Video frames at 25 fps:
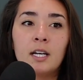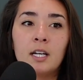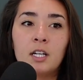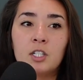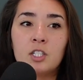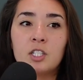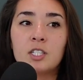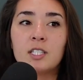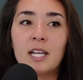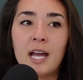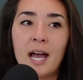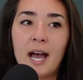
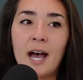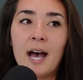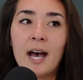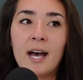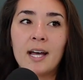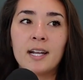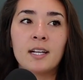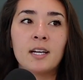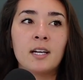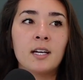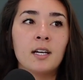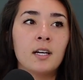Just
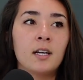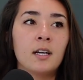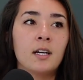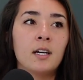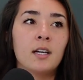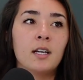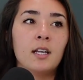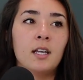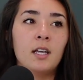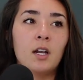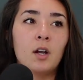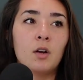add,
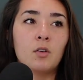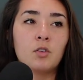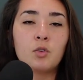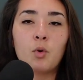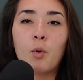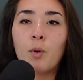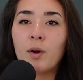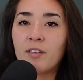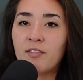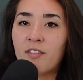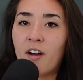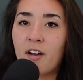you know,
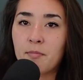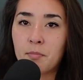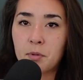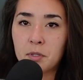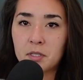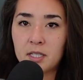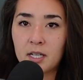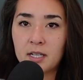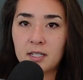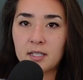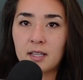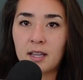
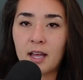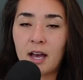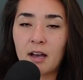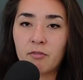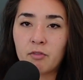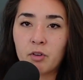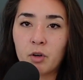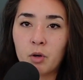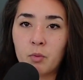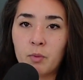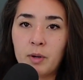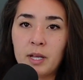25% to
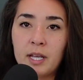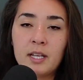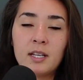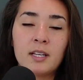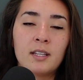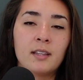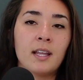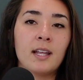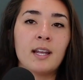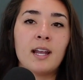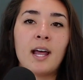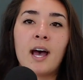that for a
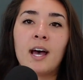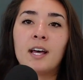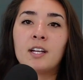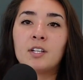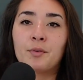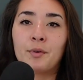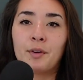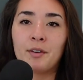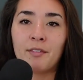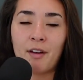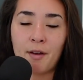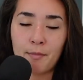week, then add
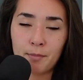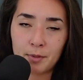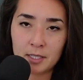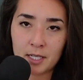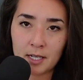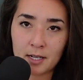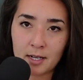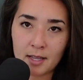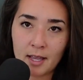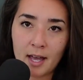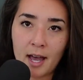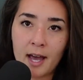
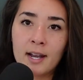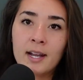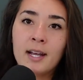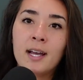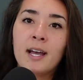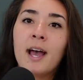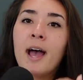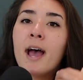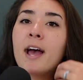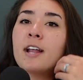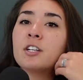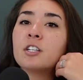25% to that
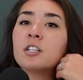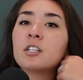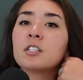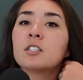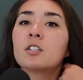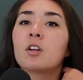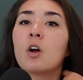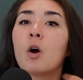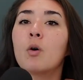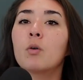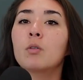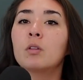and
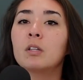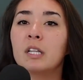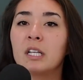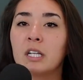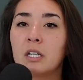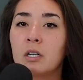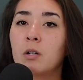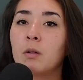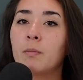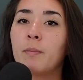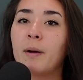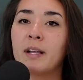just go
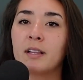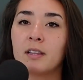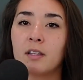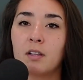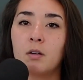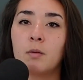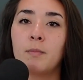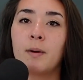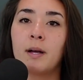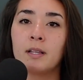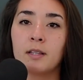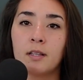little by
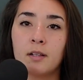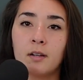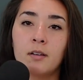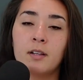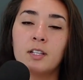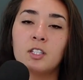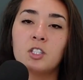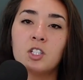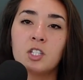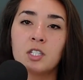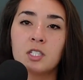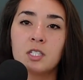little by little.
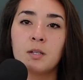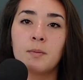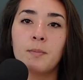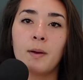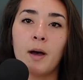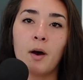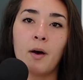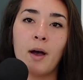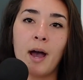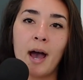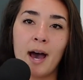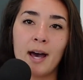It's just
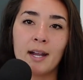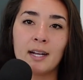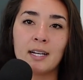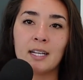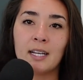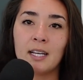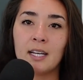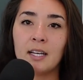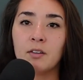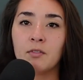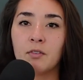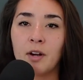about
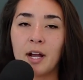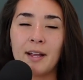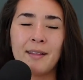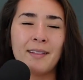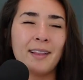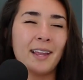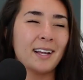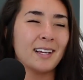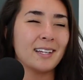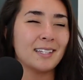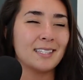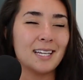adding in, right?
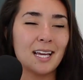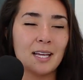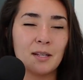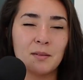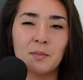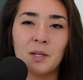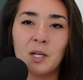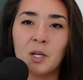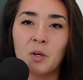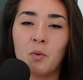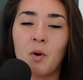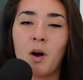Like a 10
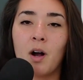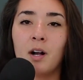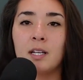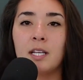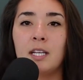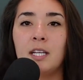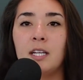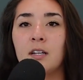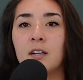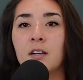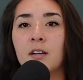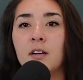minute walk
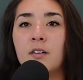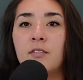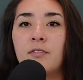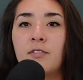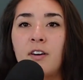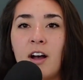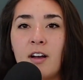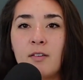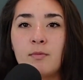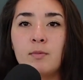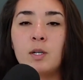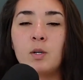here, a
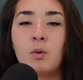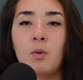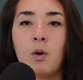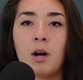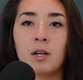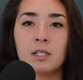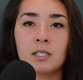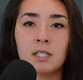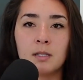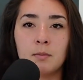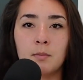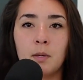five minute
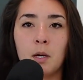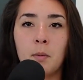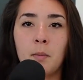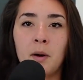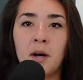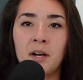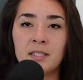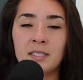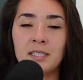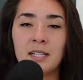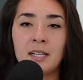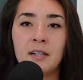walk to the
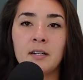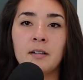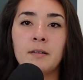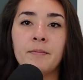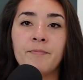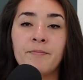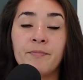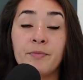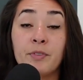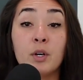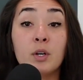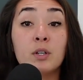mailbox
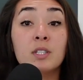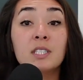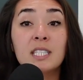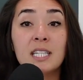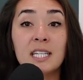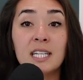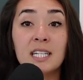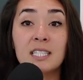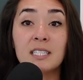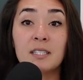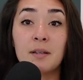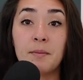there. Those
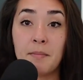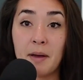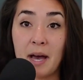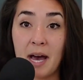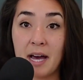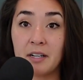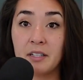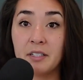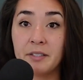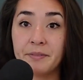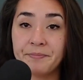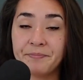things
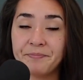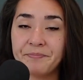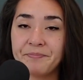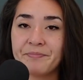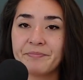matter.